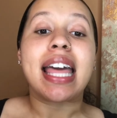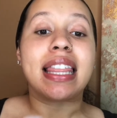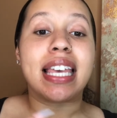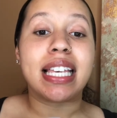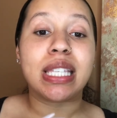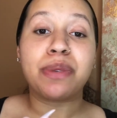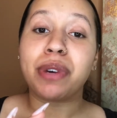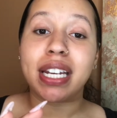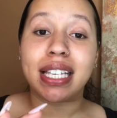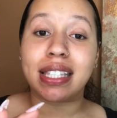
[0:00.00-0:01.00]
This
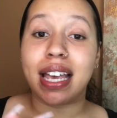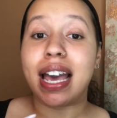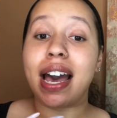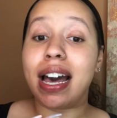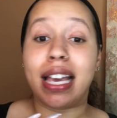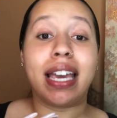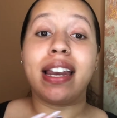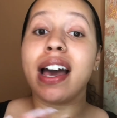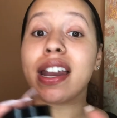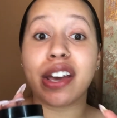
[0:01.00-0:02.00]
one is like, again,
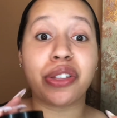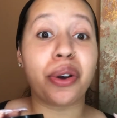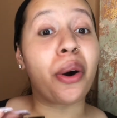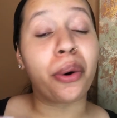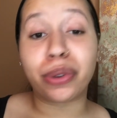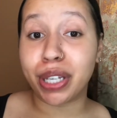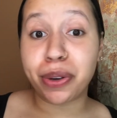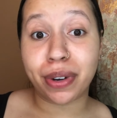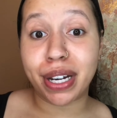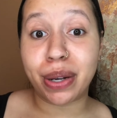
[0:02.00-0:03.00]
another holy
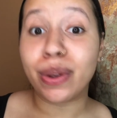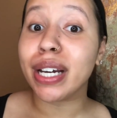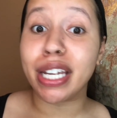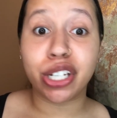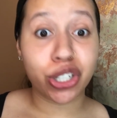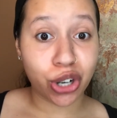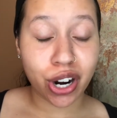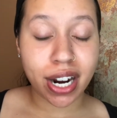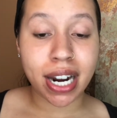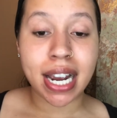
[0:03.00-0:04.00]
grail in a
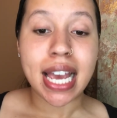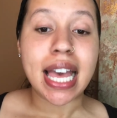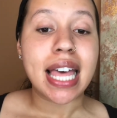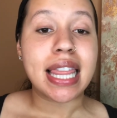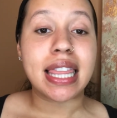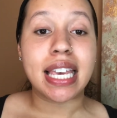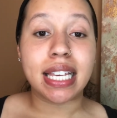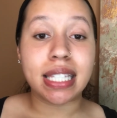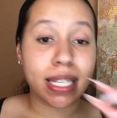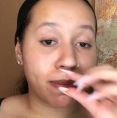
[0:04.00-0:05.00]
jar.
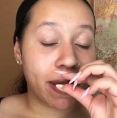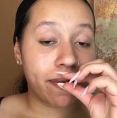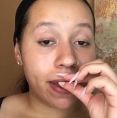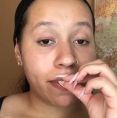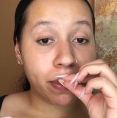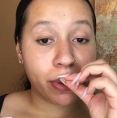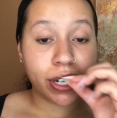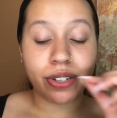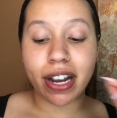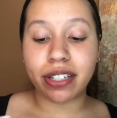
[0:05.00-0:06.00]
This is my favorite
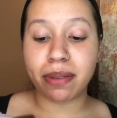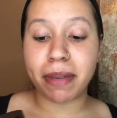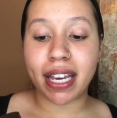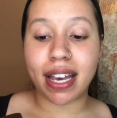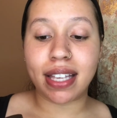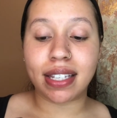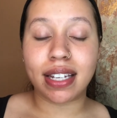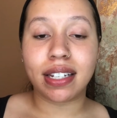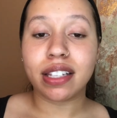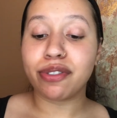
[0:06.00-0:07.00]
moisturizer because it
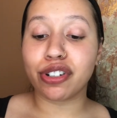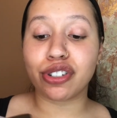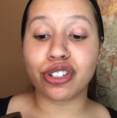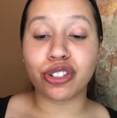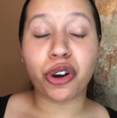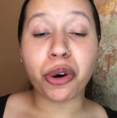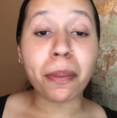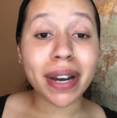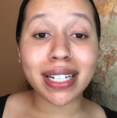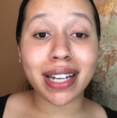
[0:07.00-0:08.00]
delivers so
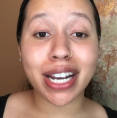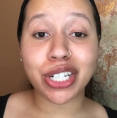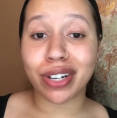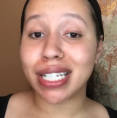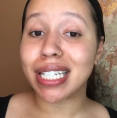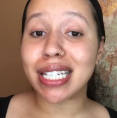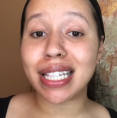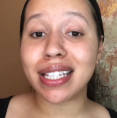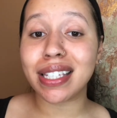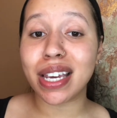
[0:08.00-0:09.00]
much hydration to
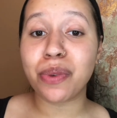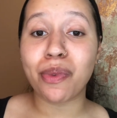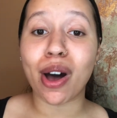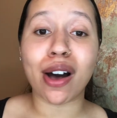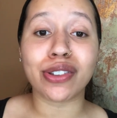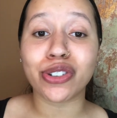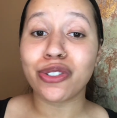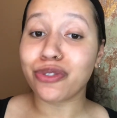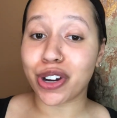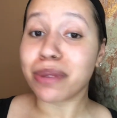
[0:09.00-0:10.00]
the skin while also
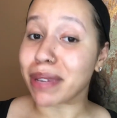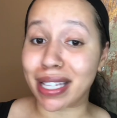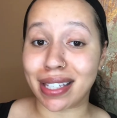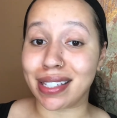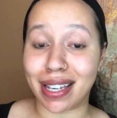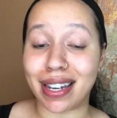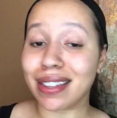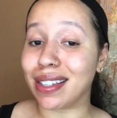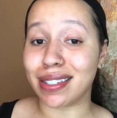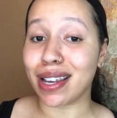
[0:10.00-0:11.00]
firming the skin at
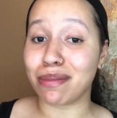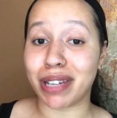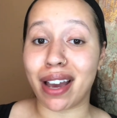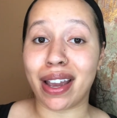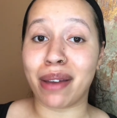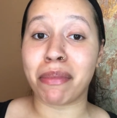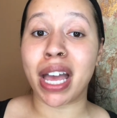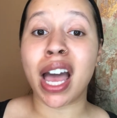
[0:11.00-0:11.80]
the same time.